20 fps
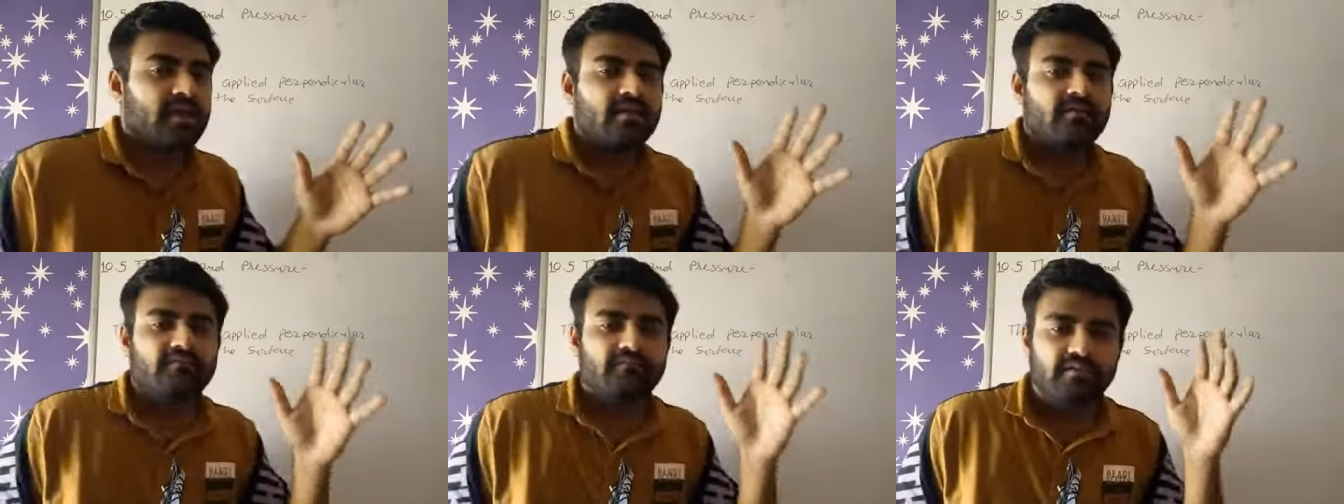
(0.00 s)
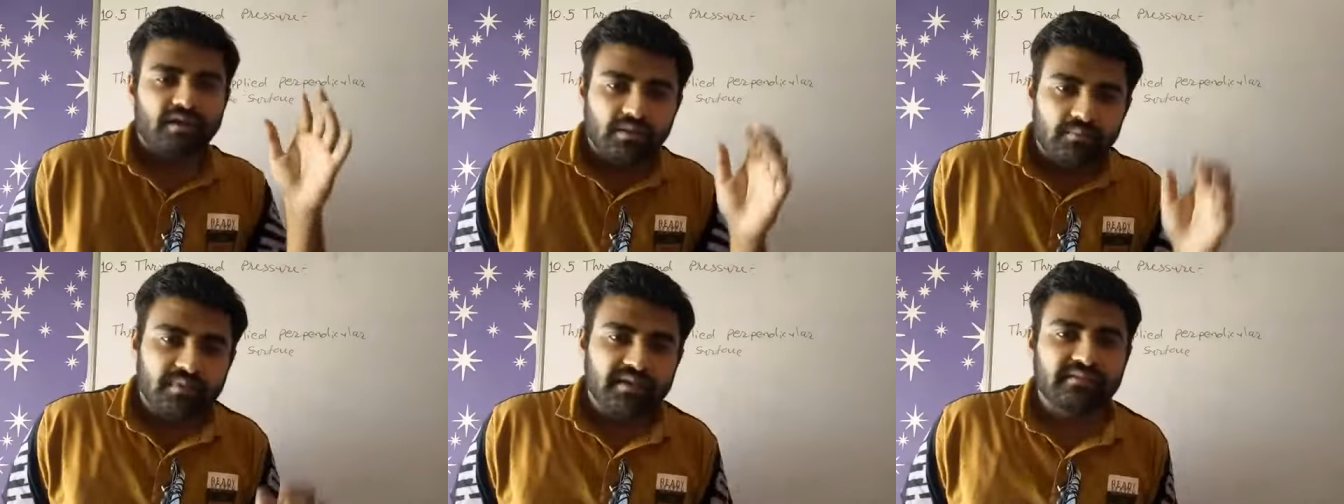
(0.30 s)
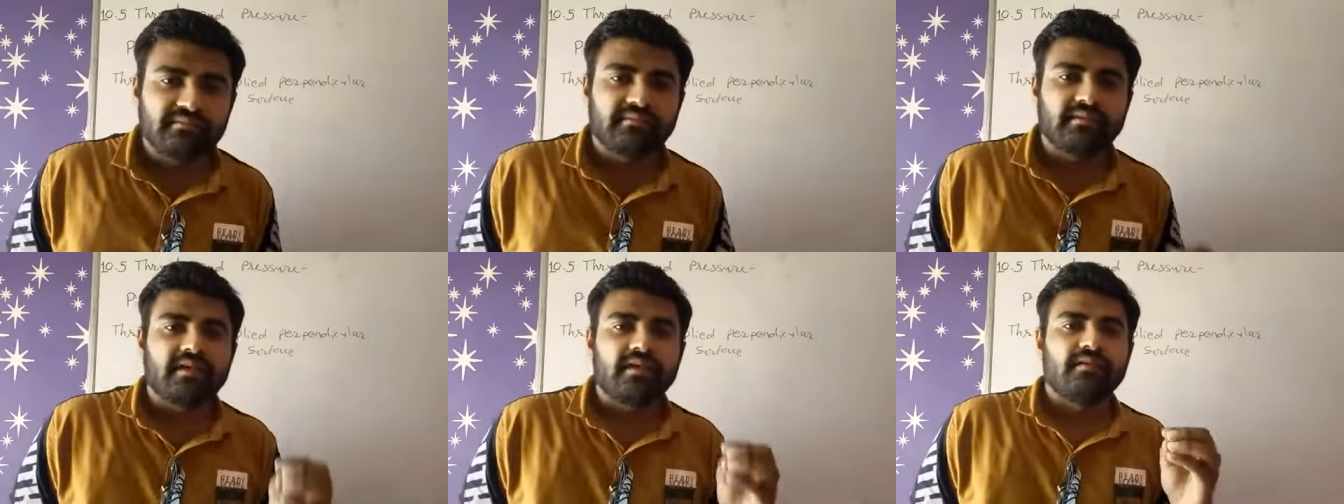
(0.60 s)
will be
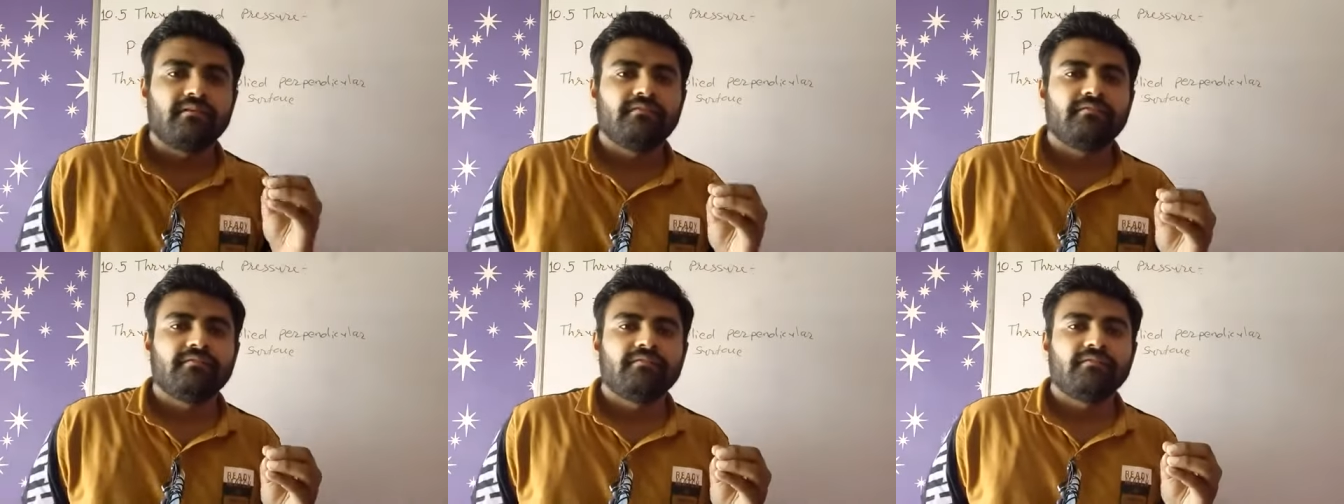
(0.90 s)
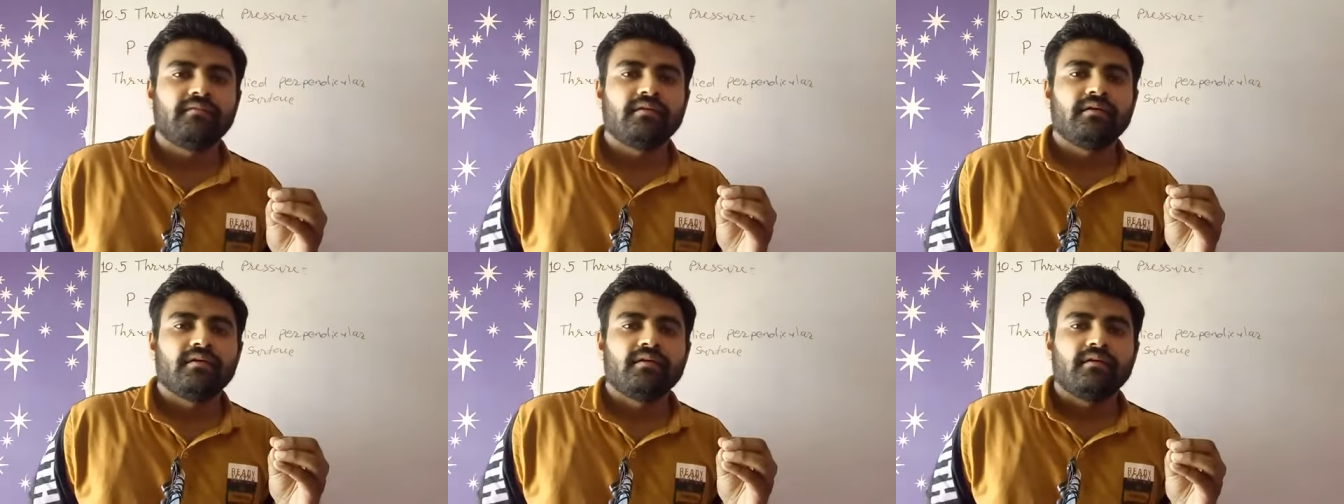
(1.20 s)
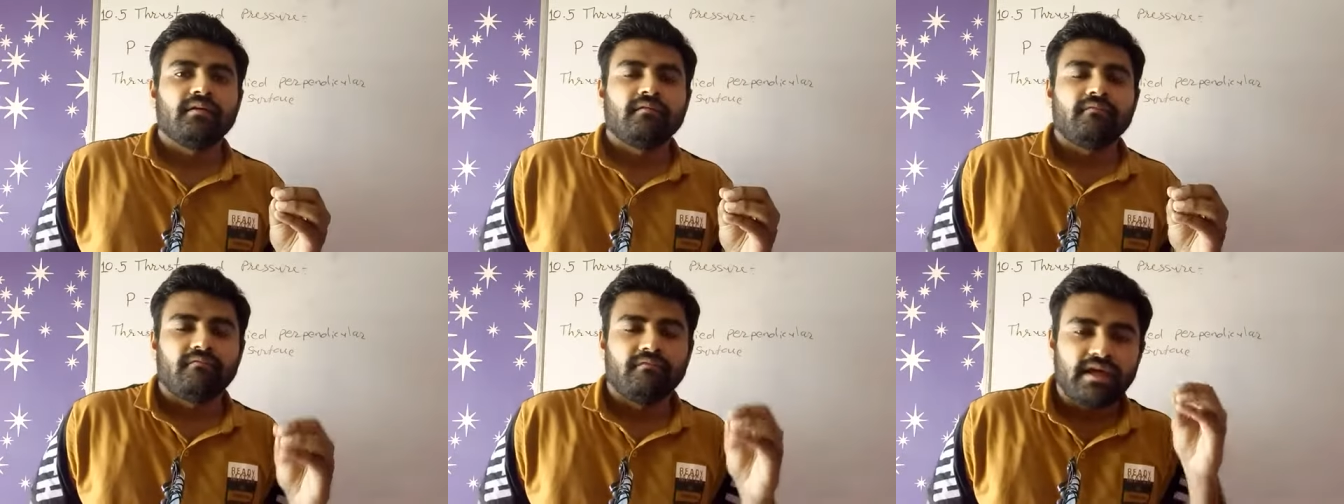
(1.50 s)
safe
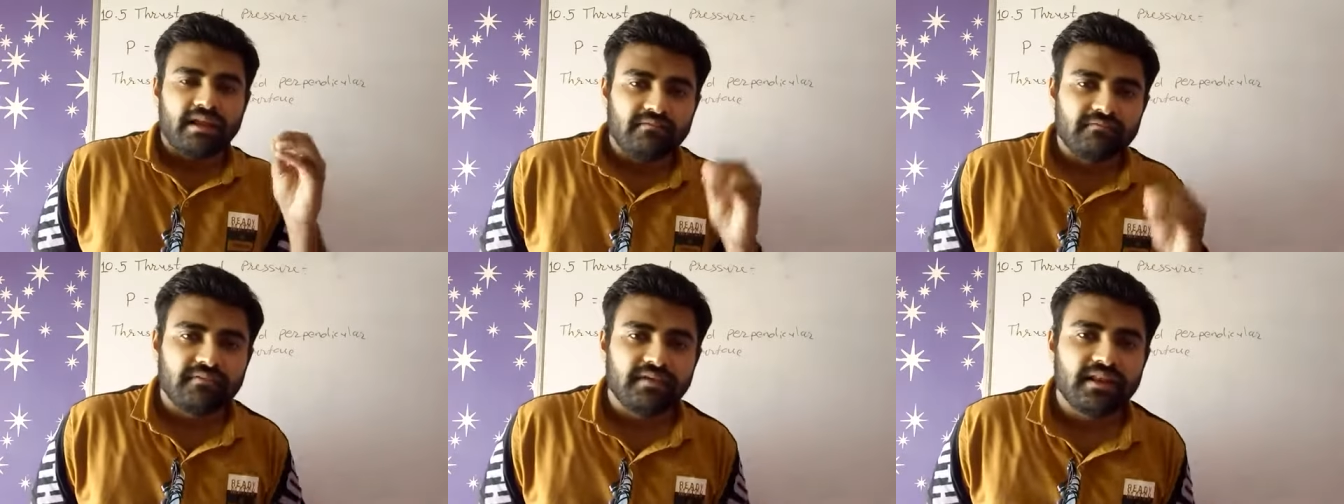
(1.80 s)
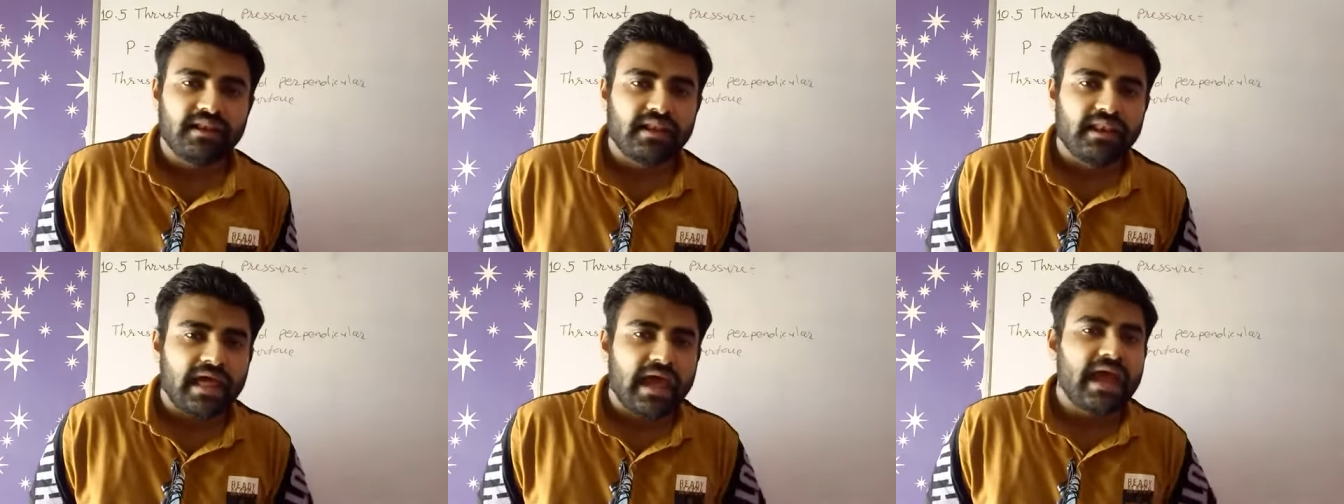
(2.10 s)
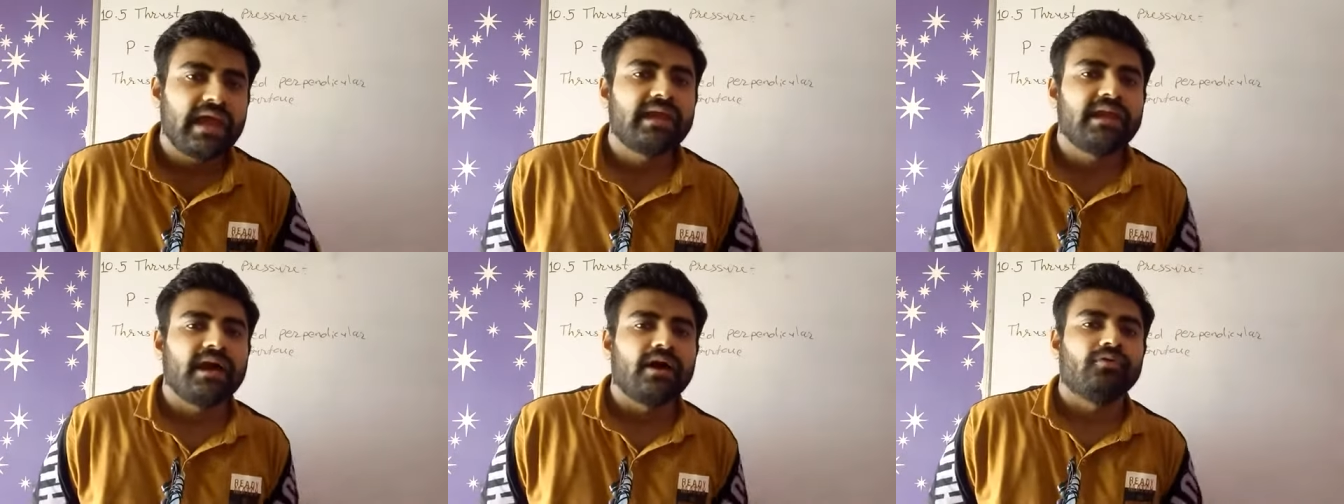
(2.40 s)
when we
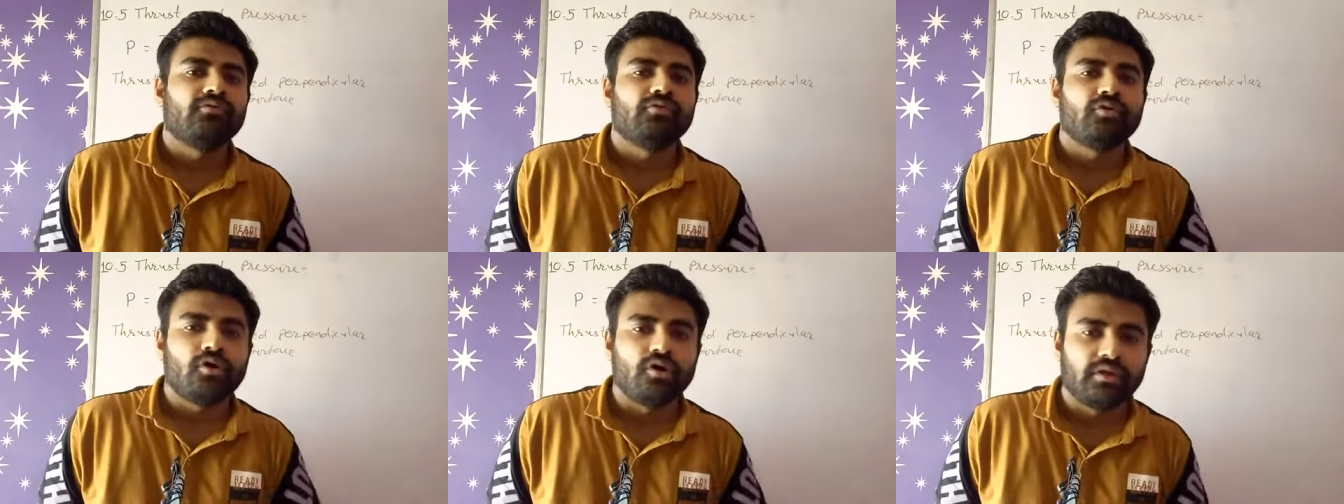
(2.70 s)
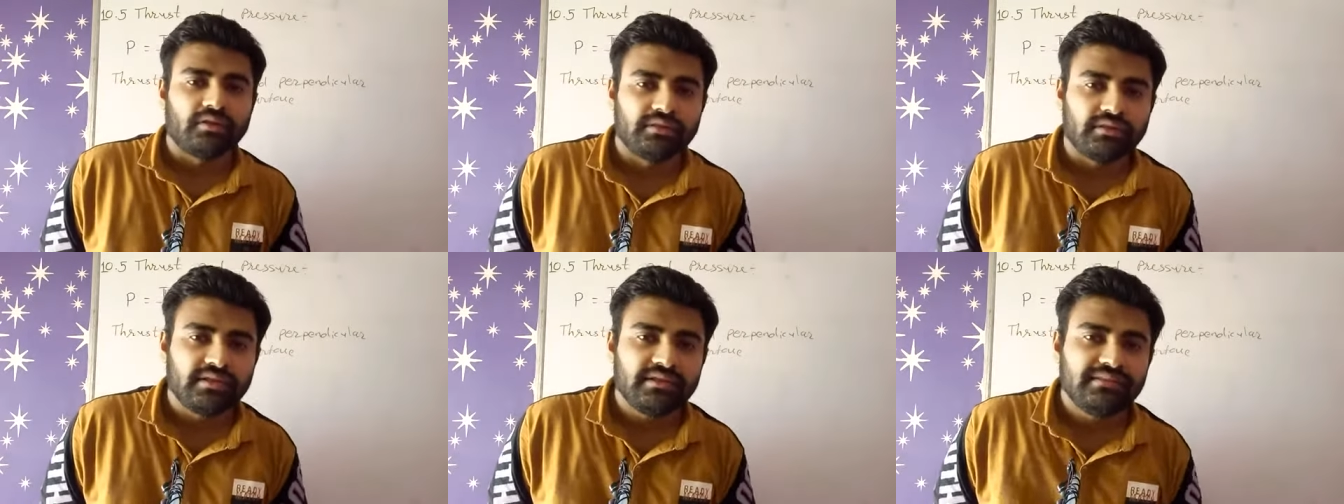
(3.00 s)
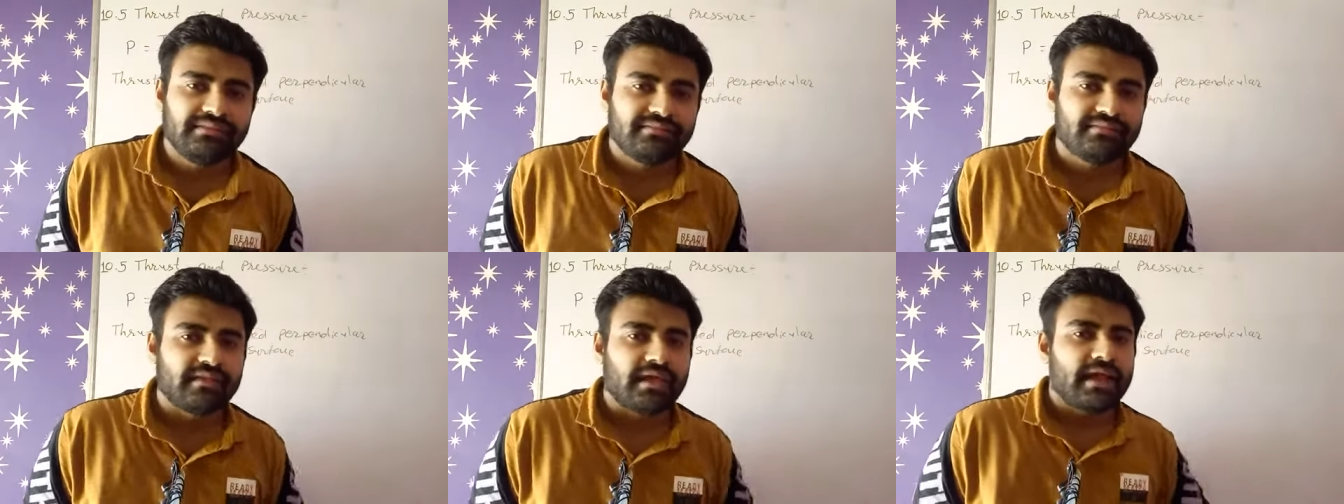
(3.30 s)
lie down on the
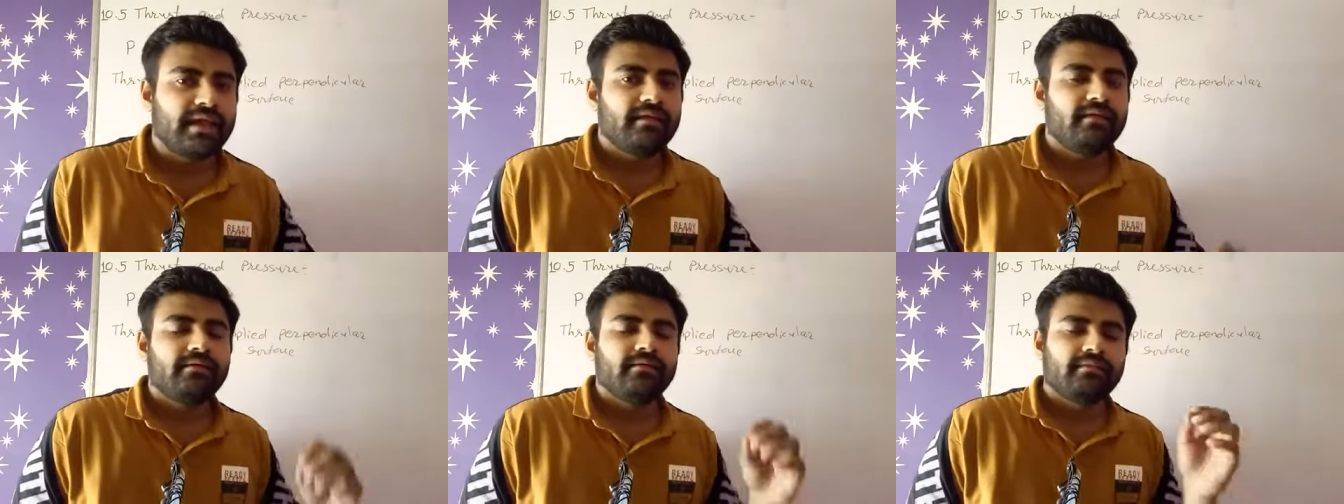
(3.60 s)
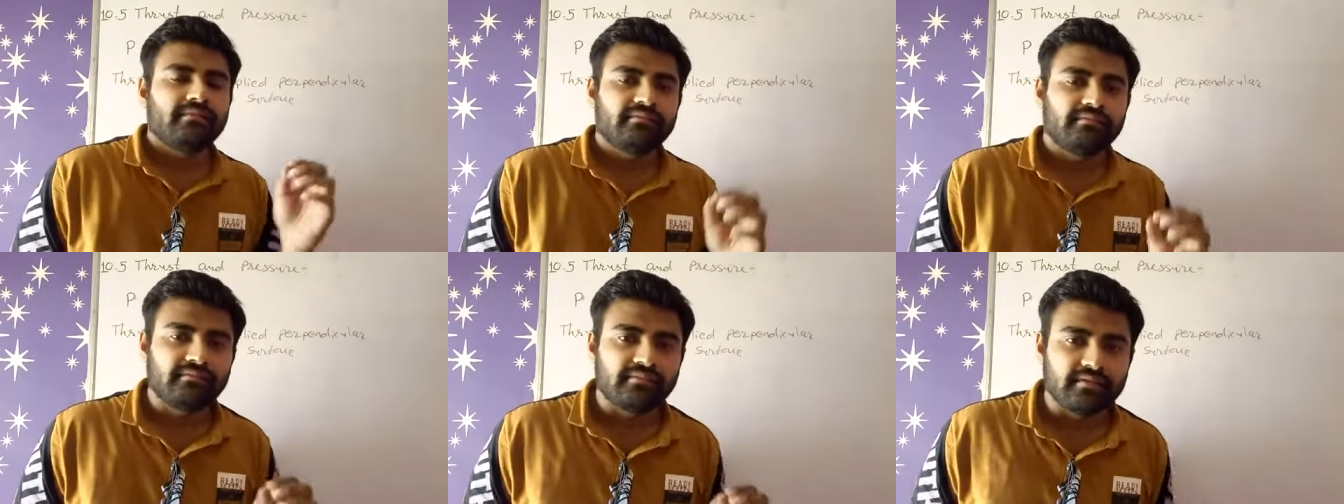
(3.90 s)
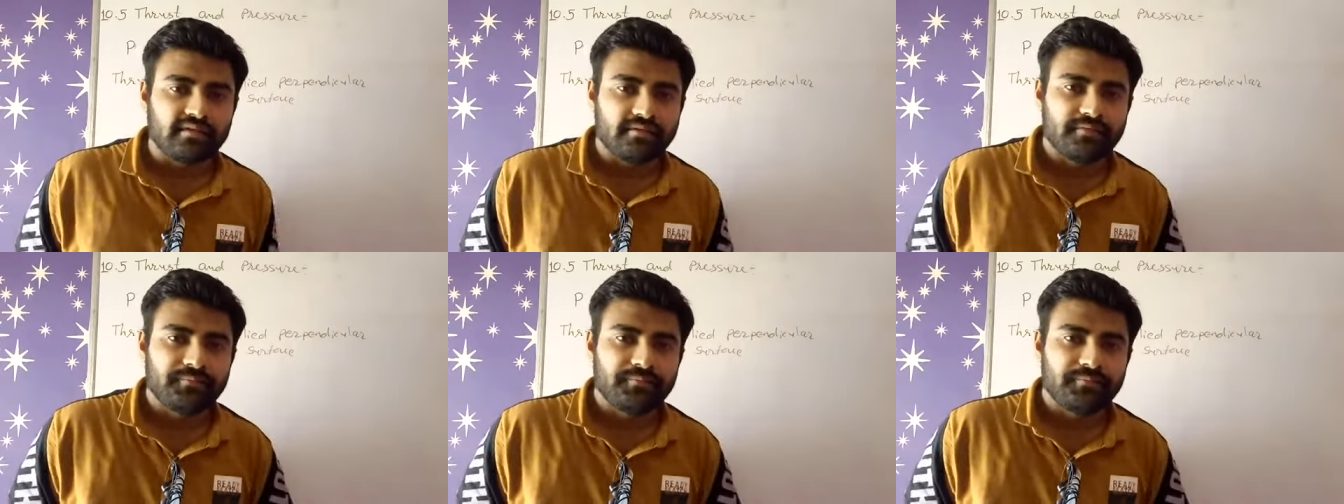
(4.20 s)
sand sea.